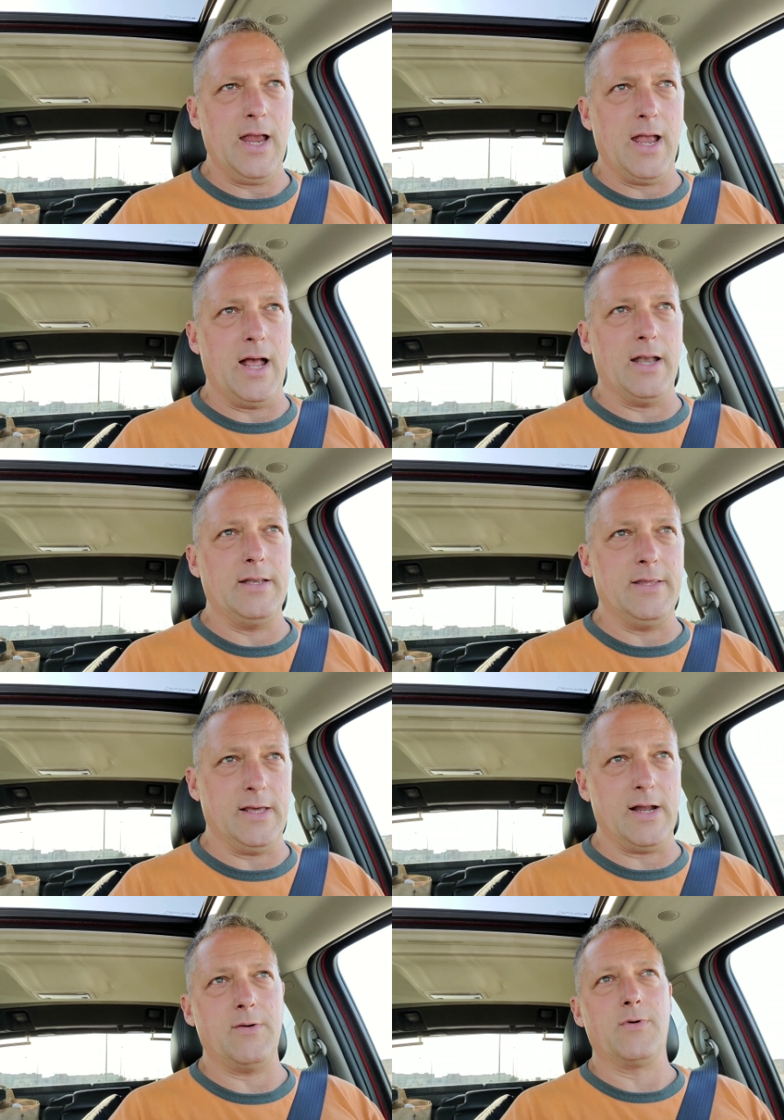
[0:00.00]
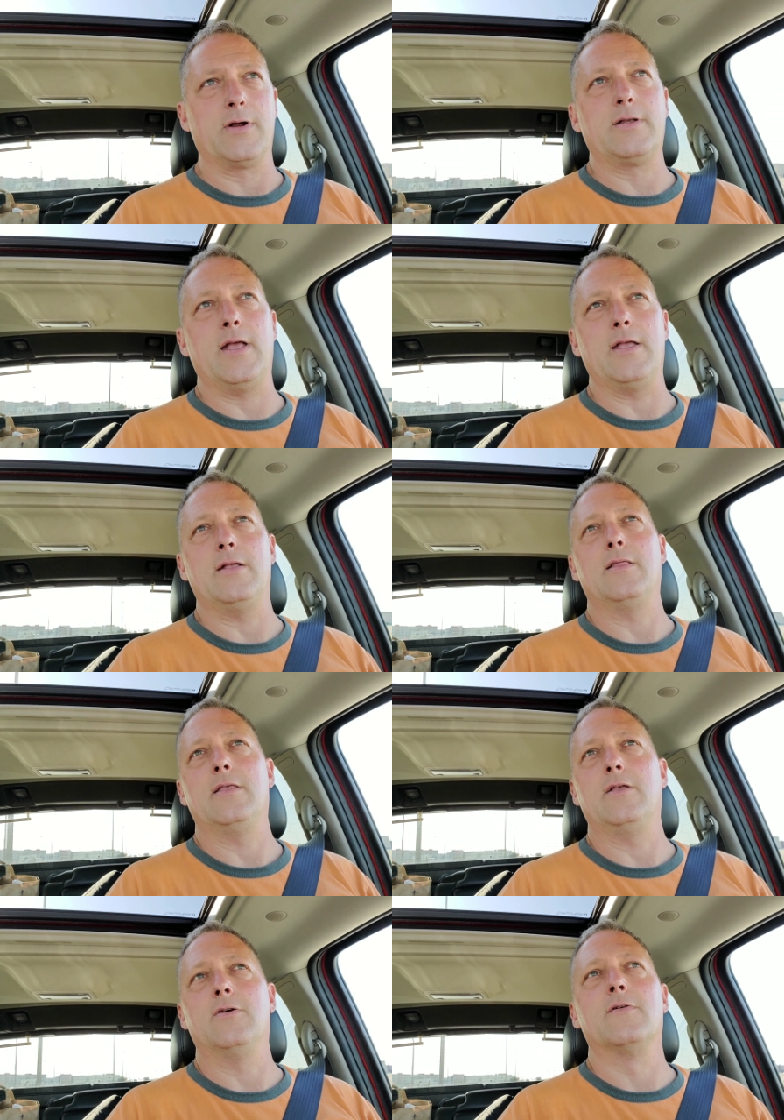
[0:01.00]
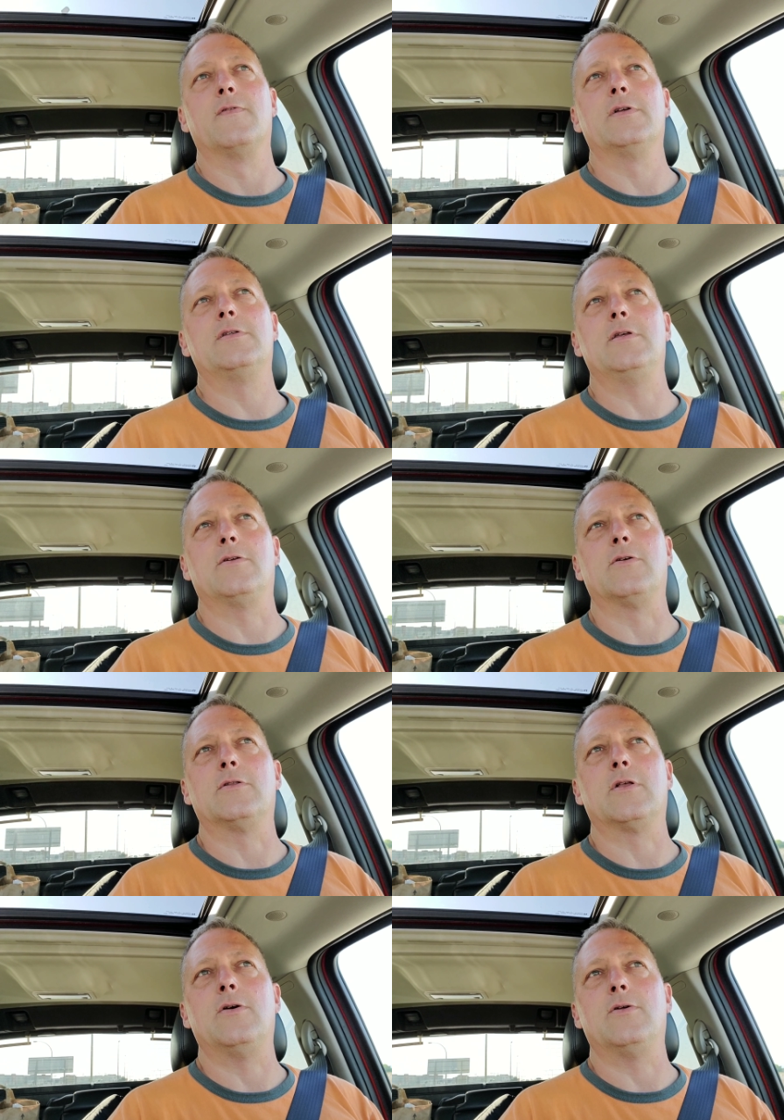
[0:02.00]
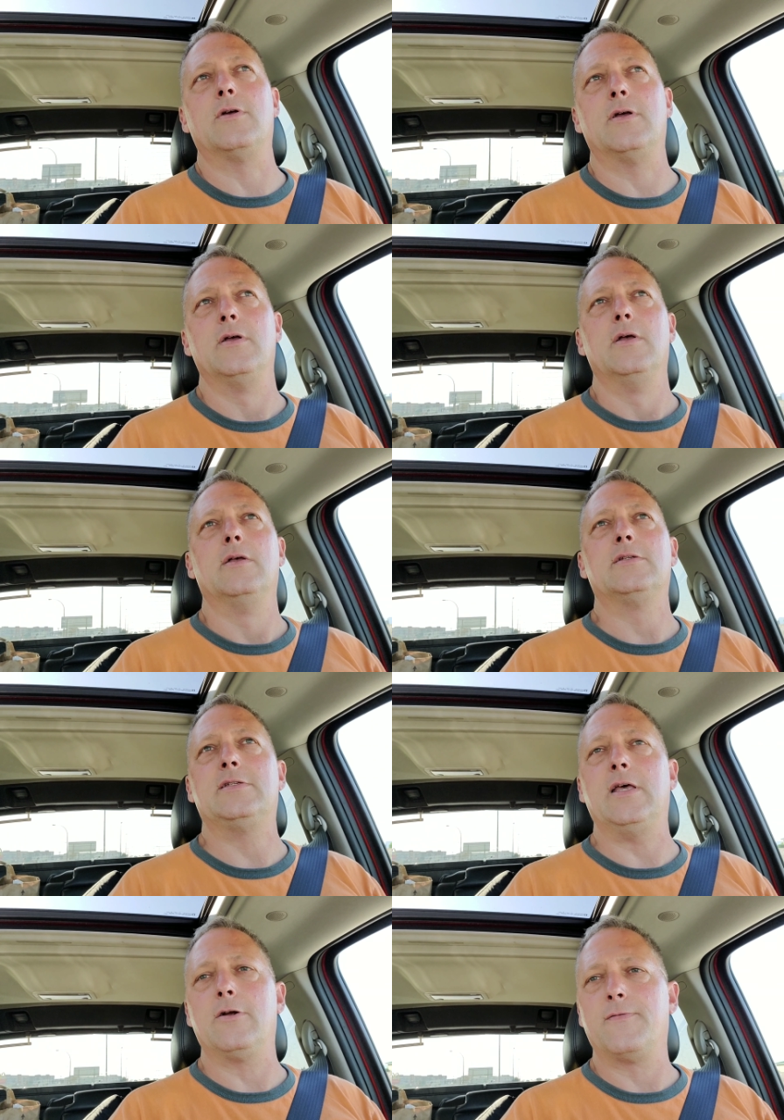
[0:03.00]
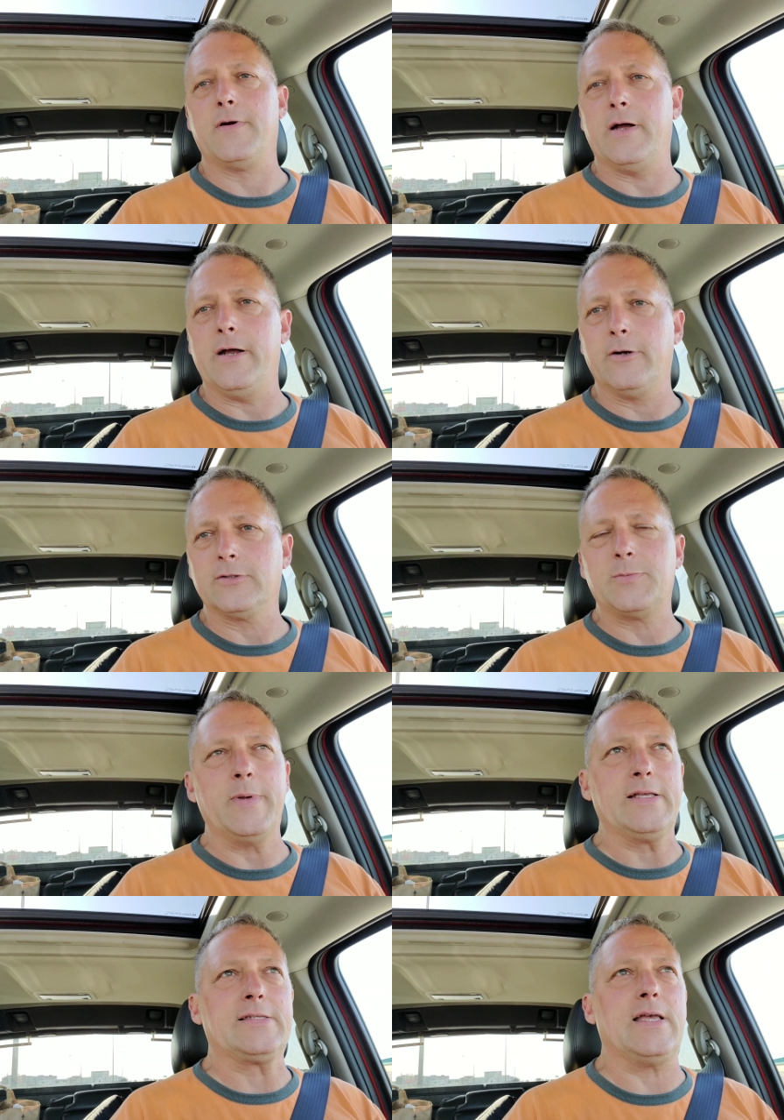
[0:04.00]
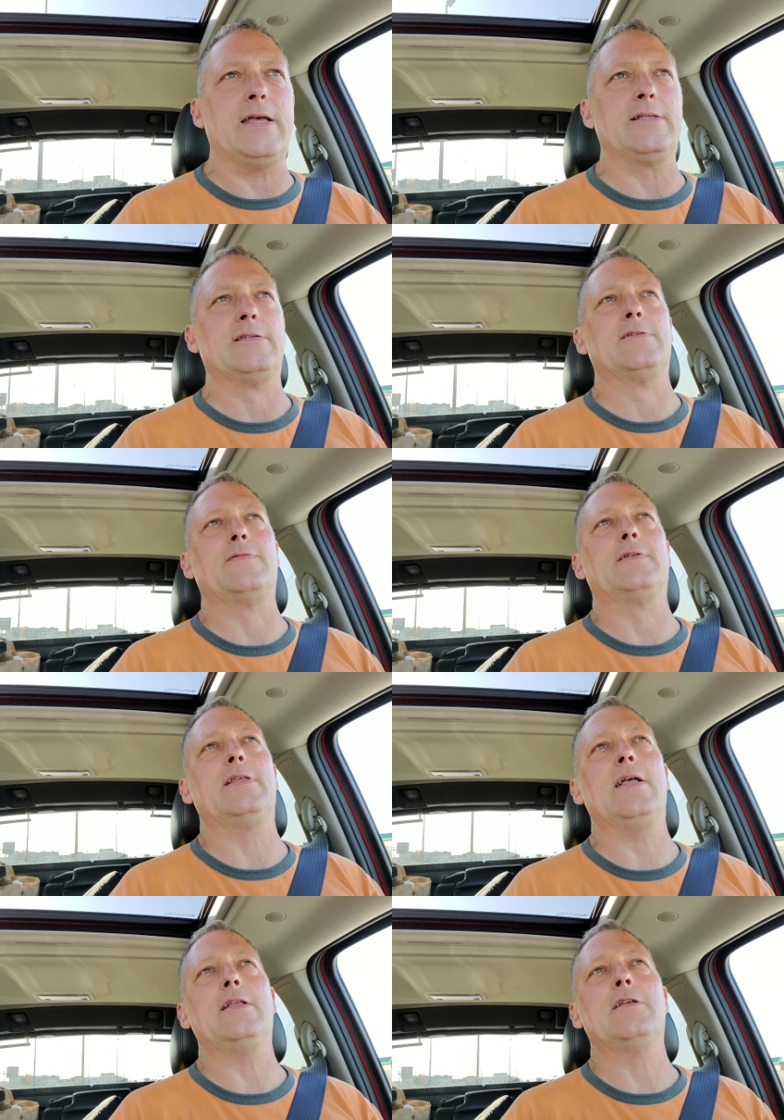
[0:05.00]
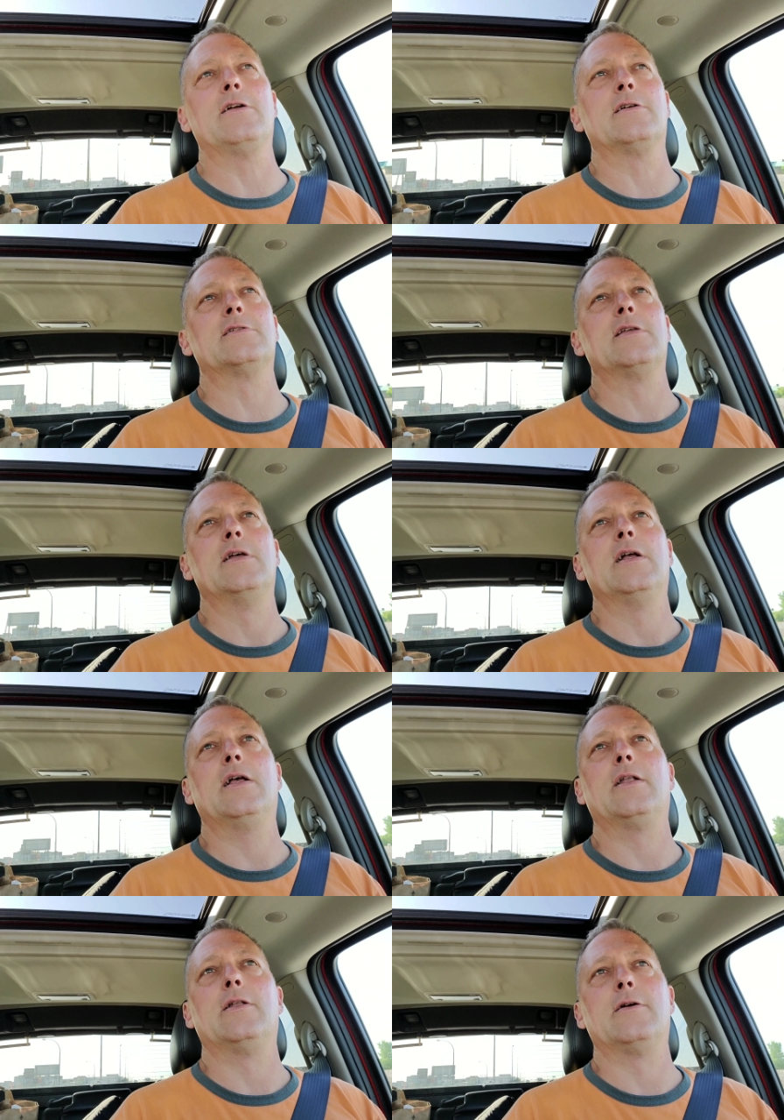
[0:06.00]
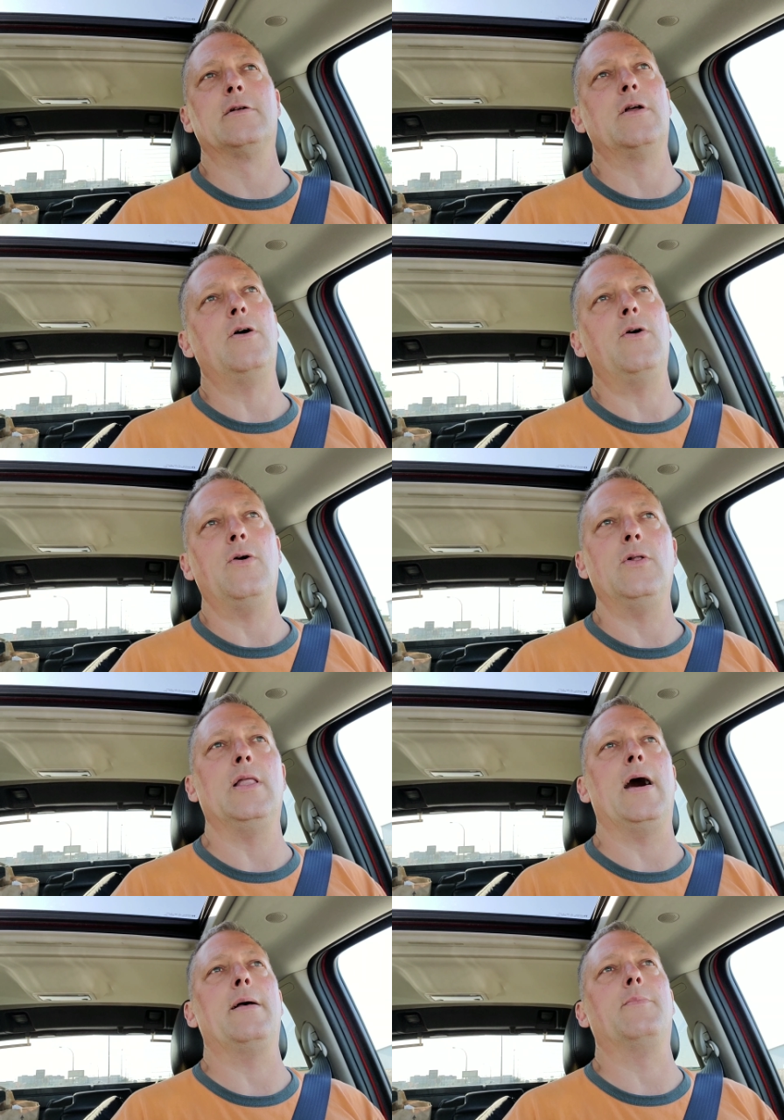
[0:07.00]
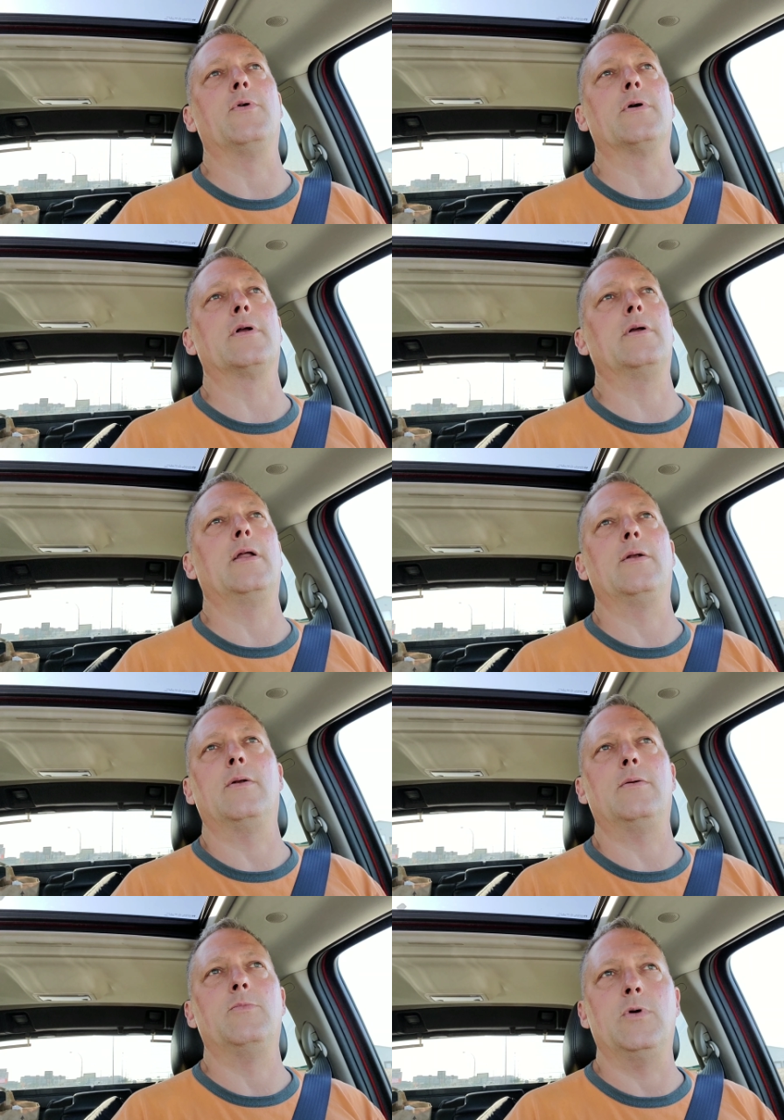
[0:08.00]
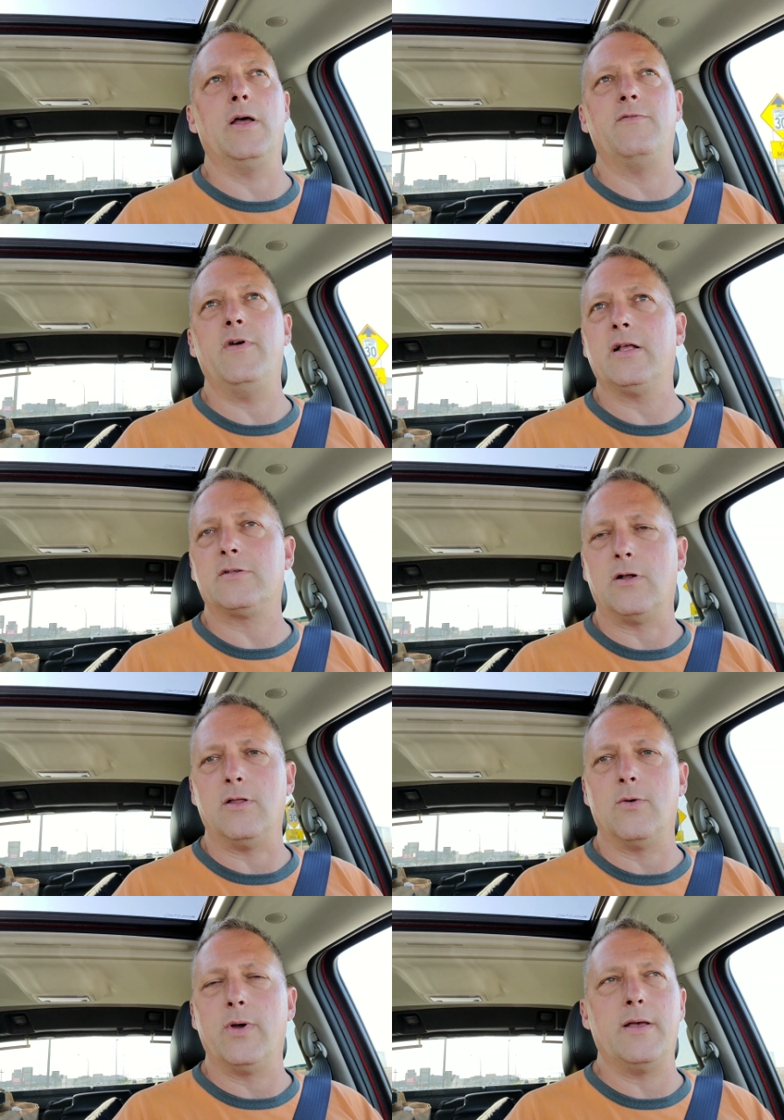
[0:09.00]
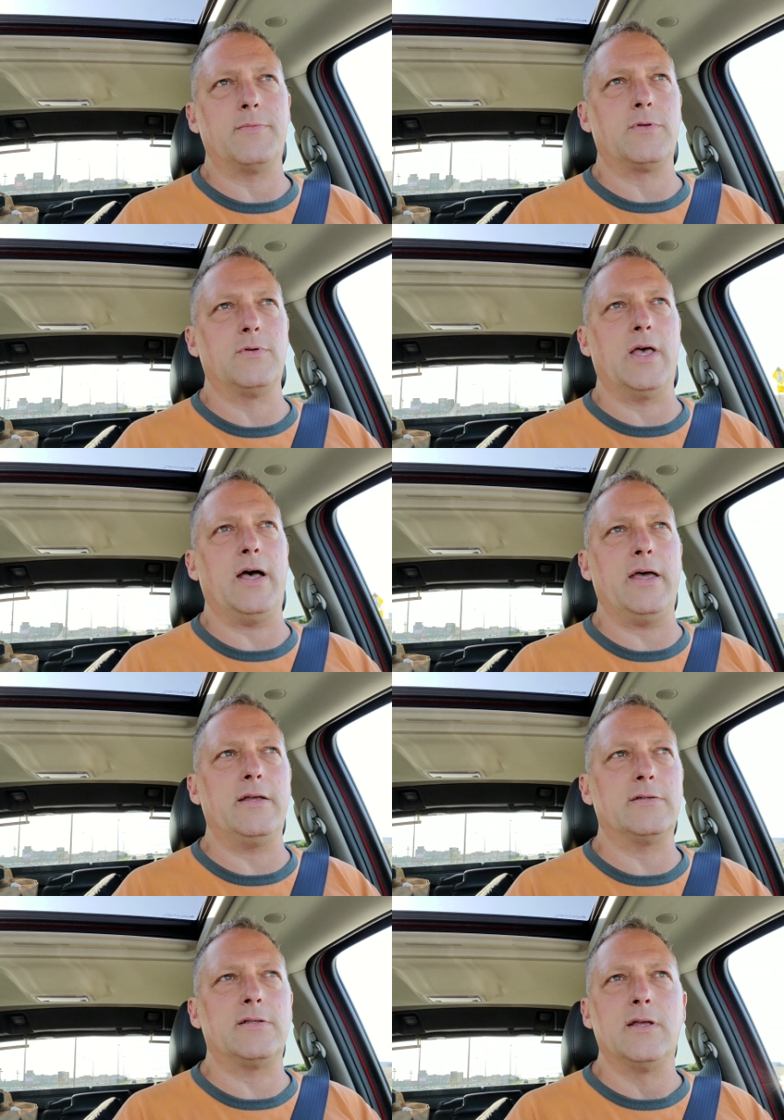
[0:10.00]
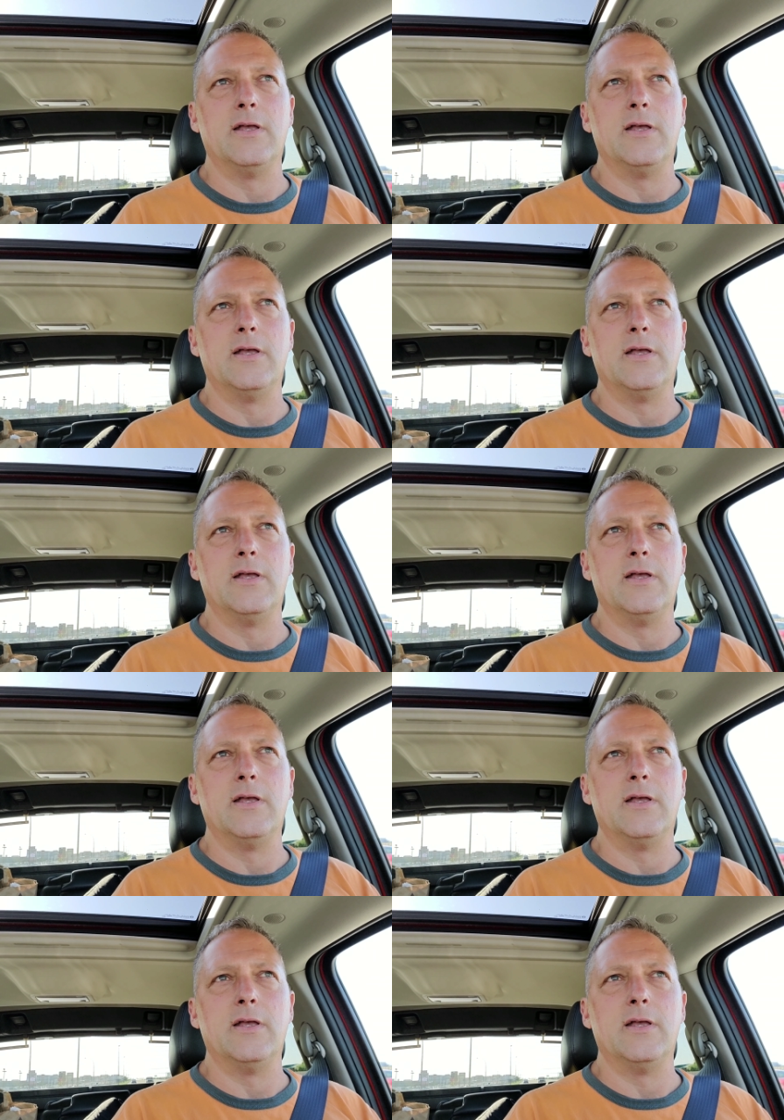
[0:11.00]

And then I worked at the University of North Dakota Center for Aerospace Sciences for 10 years and learned a whole lot more and advanced all the way up through the highest